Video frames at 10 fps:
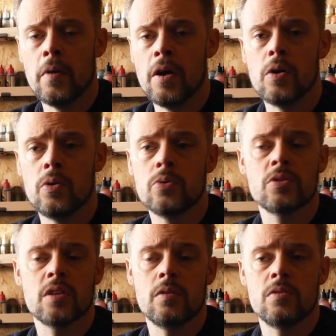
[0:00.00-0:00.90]
but
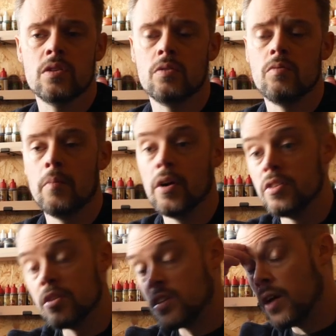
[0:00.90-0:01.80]
also to remind
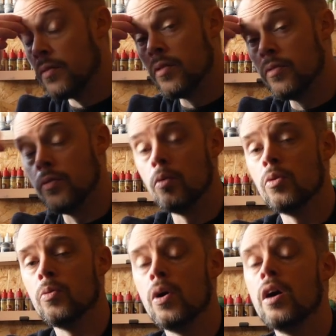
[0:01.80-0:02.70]
yourself of all
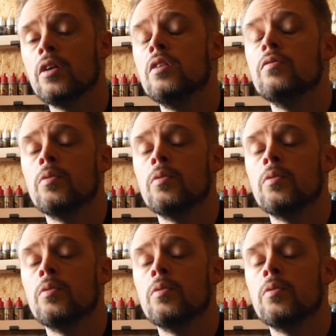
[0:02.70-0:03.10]
the work you've